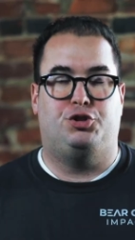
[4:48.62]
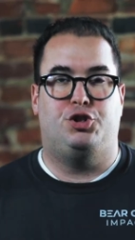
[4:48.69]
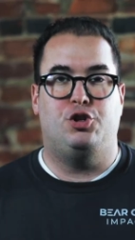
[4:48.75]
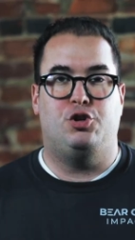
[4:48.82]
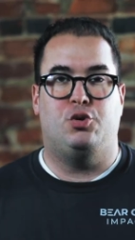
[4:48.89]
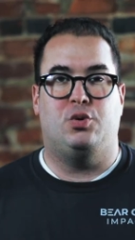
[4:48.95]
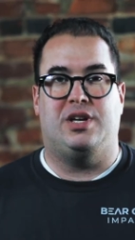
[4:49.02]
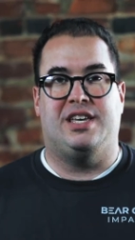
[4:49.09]

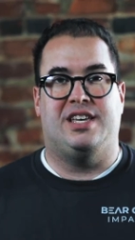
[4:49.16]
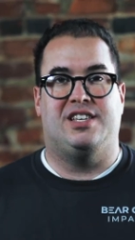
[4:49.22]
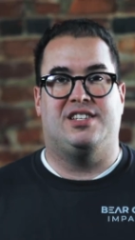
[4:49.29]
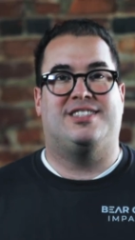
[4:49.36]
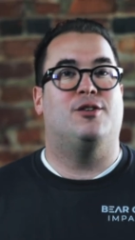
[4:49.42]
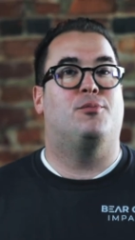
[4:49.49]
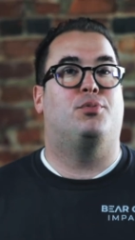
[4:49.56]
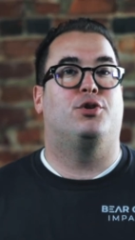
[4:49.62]
do
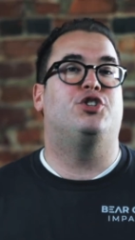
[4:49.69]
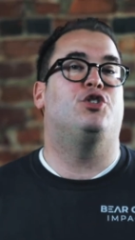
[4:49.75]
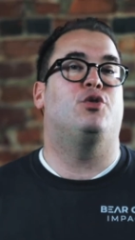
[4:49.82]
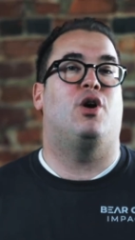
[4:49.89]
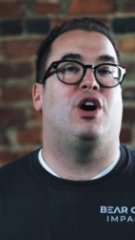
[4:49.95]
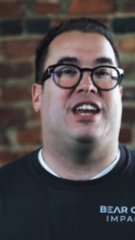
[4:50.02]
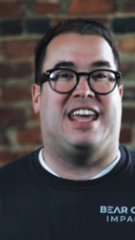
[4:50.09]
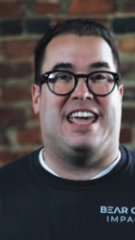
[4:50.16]
is they'll put you
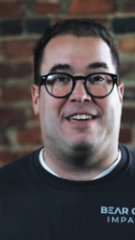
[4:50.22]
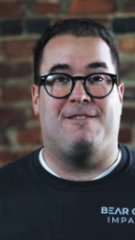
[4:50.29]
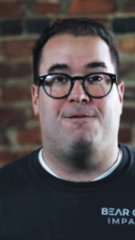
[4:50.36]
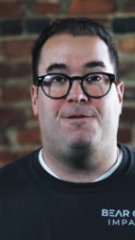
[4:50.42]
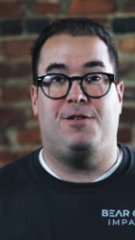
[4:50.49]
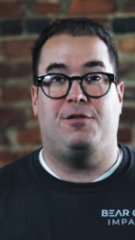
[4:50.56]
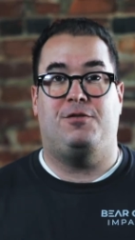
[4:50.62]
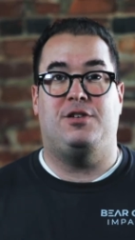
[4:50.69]
on a
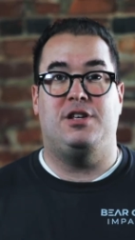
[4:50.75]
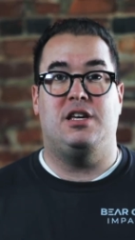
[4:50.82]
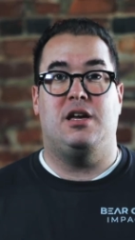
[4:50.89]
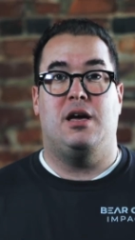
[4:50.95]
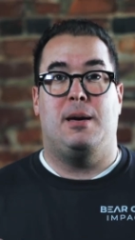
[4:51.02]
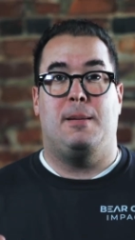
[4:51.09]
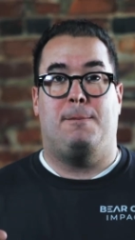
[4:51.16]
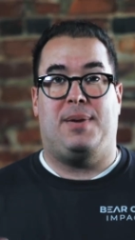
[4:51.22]
50
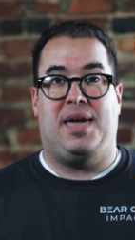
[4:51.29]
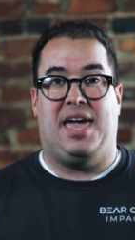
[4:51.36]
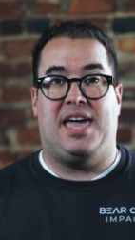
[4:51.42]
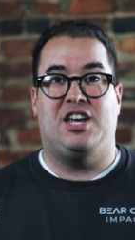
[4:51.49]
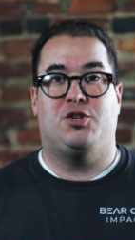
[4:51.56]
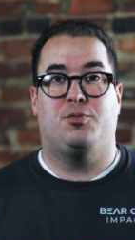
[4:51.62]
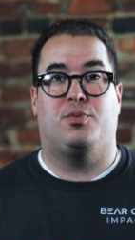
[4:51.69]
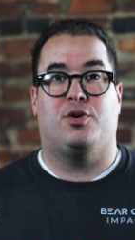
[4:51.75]

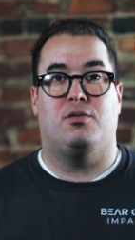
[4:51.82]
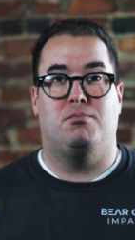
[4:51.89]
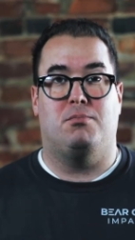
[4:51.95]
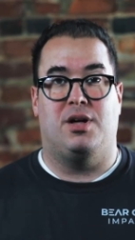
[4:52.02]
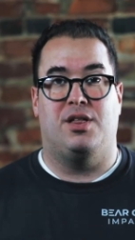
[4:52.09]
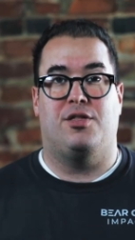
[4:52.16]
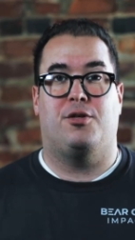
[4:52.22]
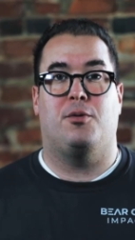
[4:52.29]
page per
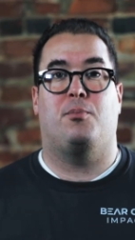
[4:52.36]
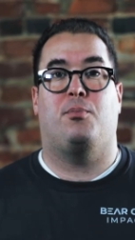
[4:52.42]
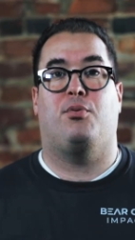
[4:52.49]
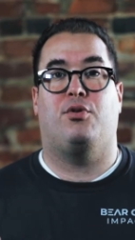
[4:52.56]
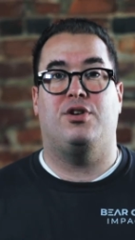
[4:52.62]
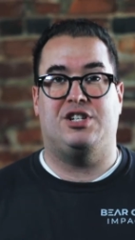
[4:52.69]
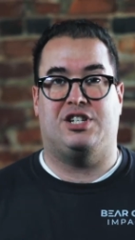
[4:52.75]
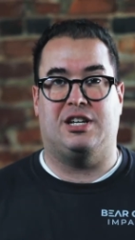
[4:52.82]
month
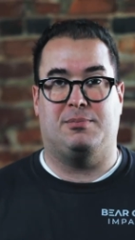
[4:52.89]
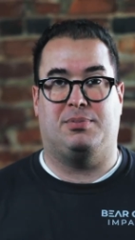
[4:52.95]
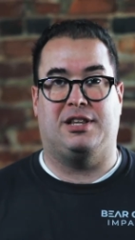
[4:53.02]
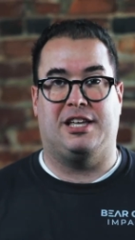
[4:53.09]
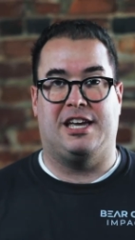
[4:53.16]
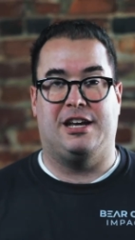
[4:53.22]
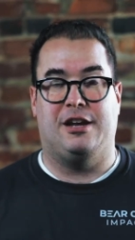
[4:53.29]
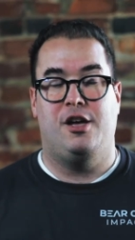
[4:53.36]
printing
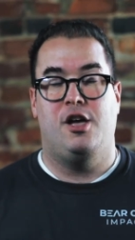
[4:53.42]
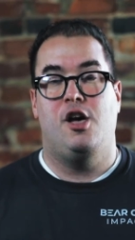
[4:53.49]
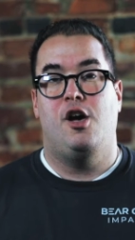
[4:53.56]
plan